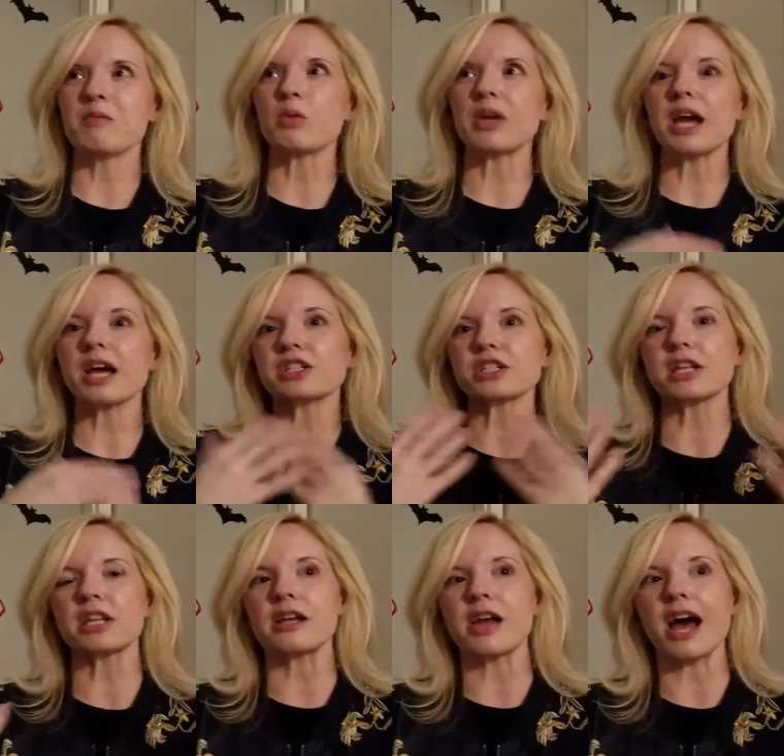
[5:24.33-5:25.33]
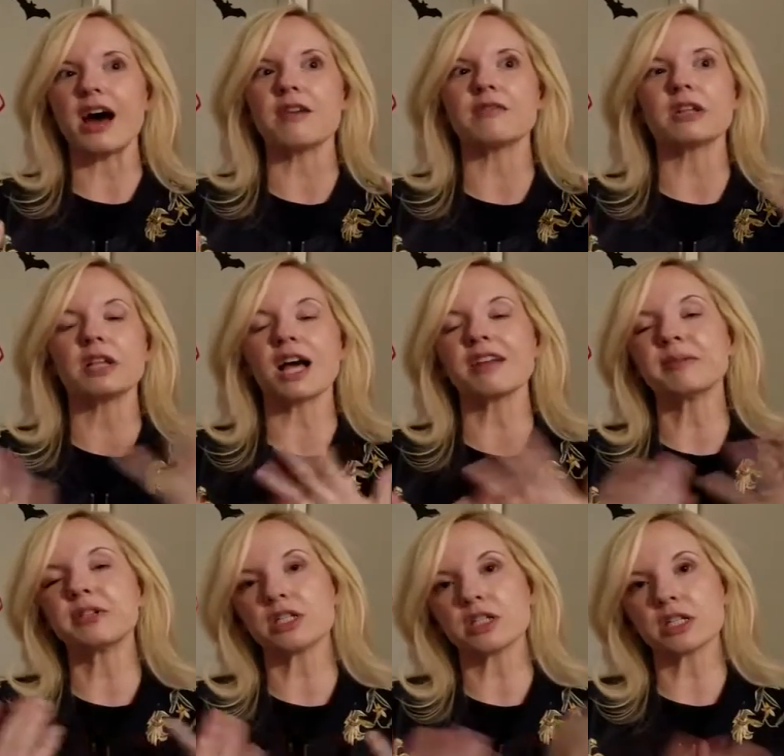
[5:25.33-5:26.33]
we actually have a lot of
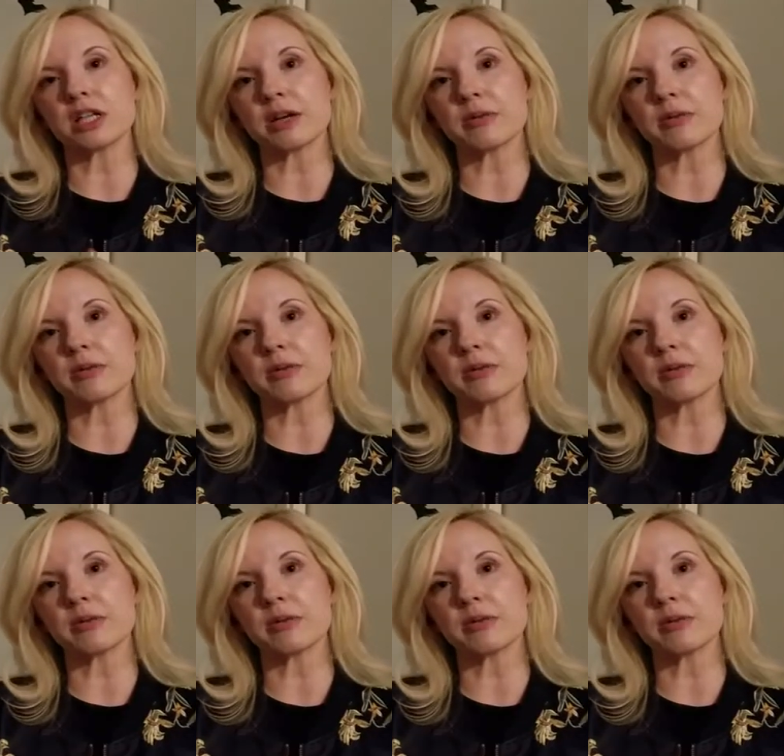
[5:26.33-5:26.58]
material on